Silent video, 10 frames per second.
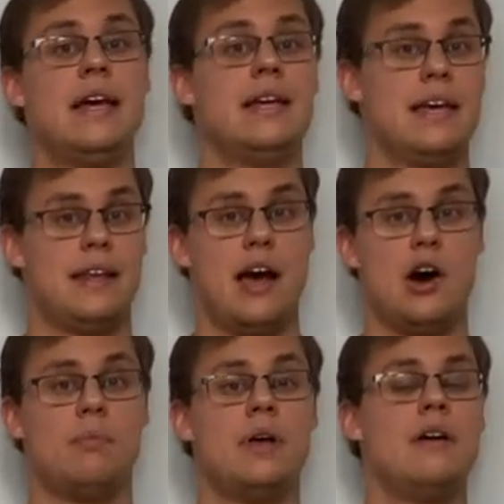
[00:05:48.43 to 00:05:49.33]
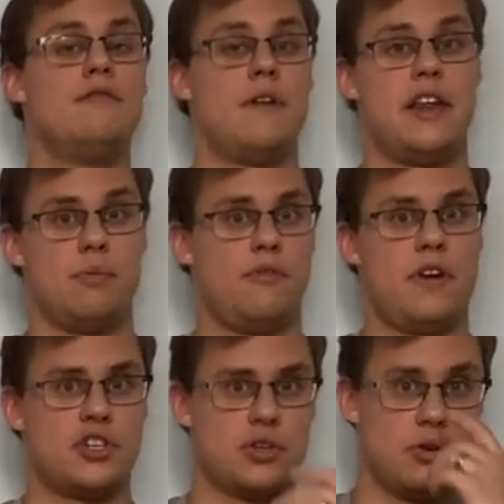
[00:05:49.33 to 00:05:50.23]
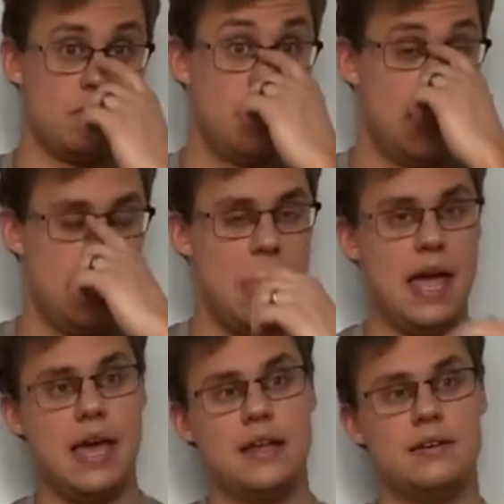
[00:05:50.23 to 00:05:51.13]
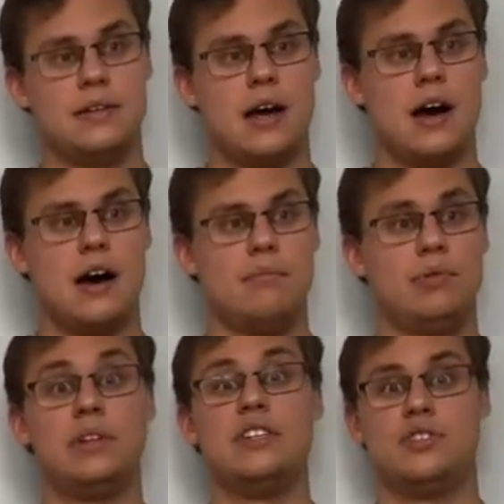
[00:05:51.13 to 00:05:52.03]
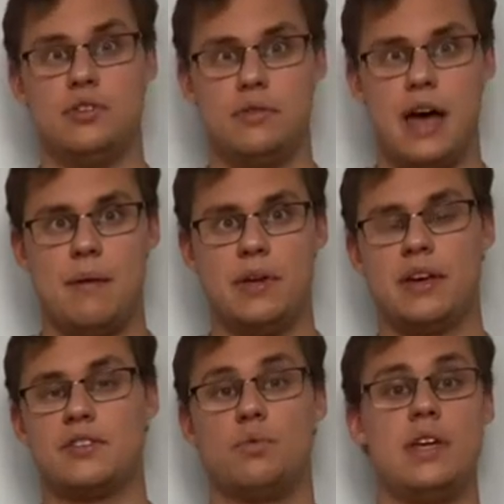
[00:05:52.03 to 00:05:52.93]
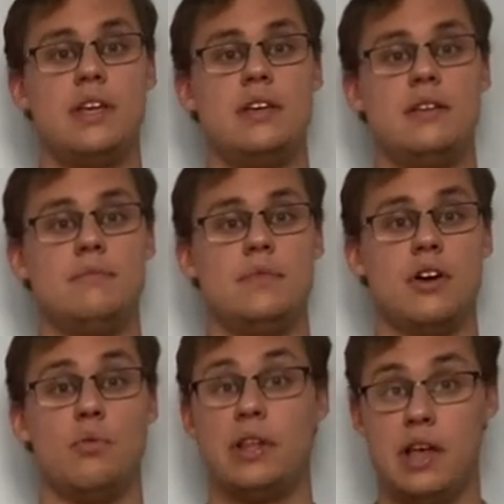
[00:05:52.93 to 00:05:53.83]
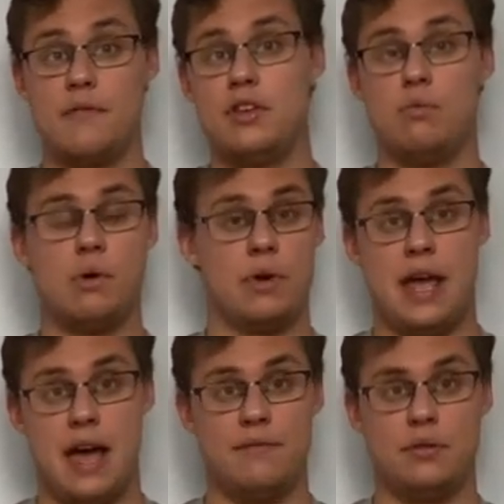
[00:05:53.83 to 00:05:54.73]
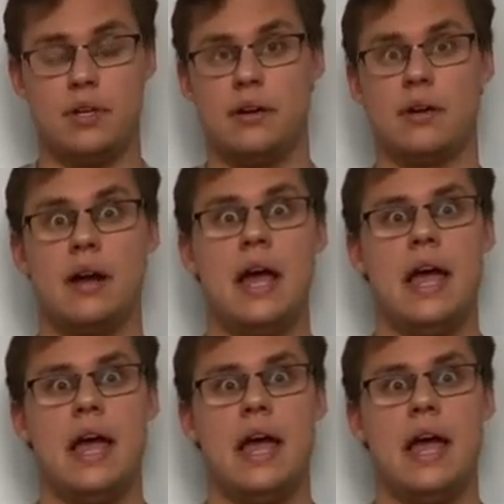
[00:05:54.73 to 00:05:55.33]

Get help, find a professional, and uh, please do that because we, you know, we love you. We want to have you here.